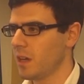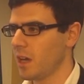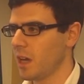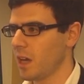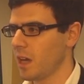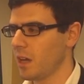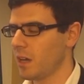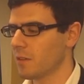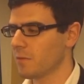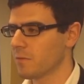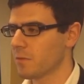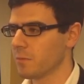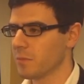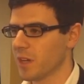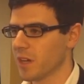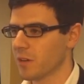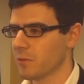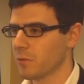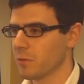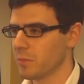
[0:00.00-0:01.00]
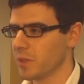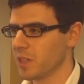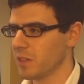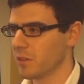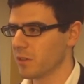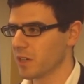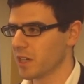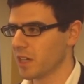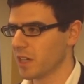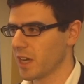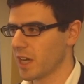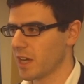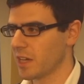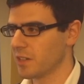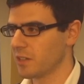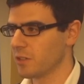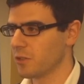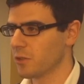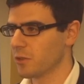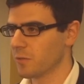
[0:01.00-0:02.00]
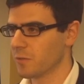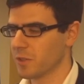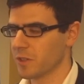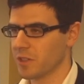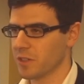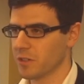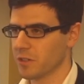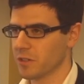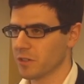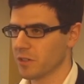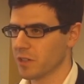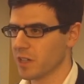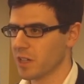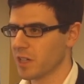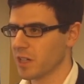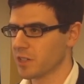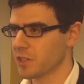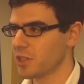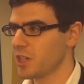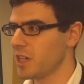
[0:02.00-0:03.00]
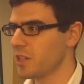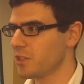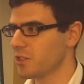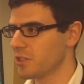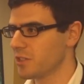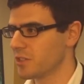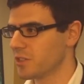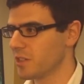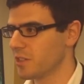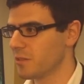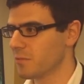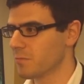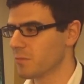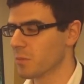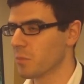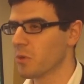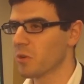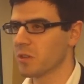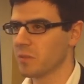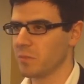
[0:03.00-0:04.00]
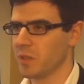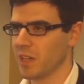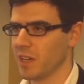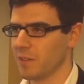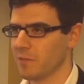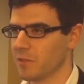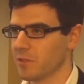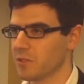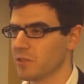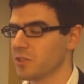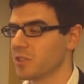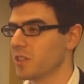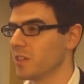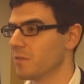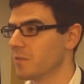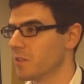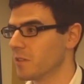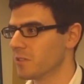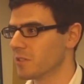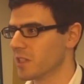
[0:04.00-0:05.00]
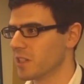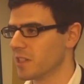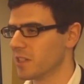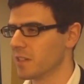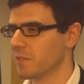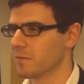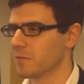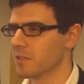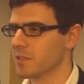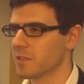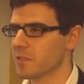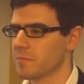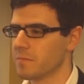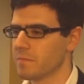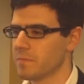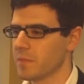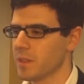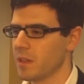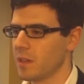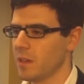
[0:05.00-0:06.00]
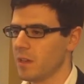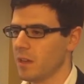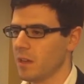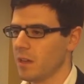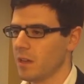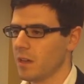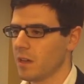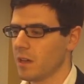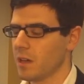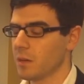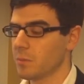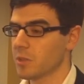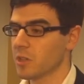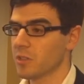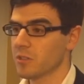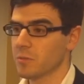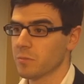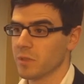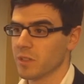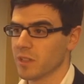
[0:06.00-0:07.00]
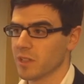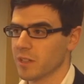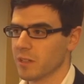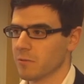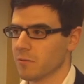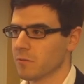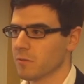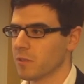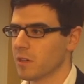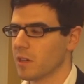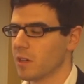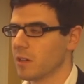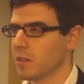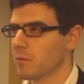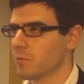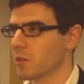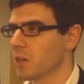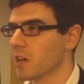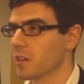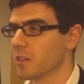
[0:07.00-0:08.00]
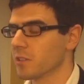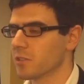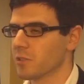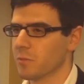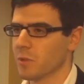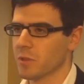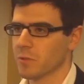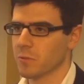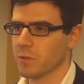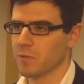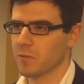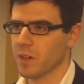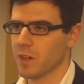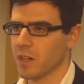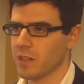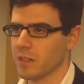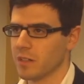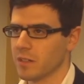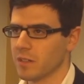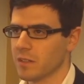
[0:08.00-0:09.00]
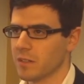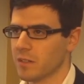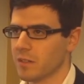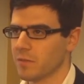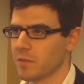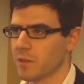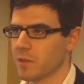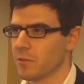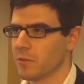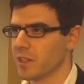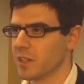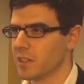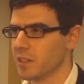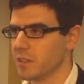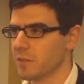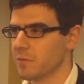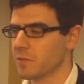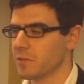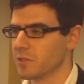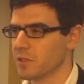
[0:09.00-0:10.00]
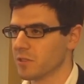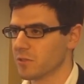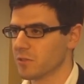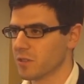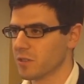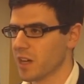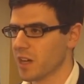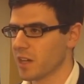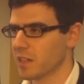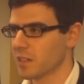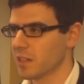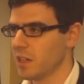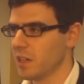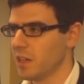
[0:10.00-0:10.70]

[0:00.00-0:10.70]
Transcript: And from there, we'll be looking at year-over-year changes in reporting behavior to see if there's any difference. But ultimately, regardless of whether we find if there are any differences or not,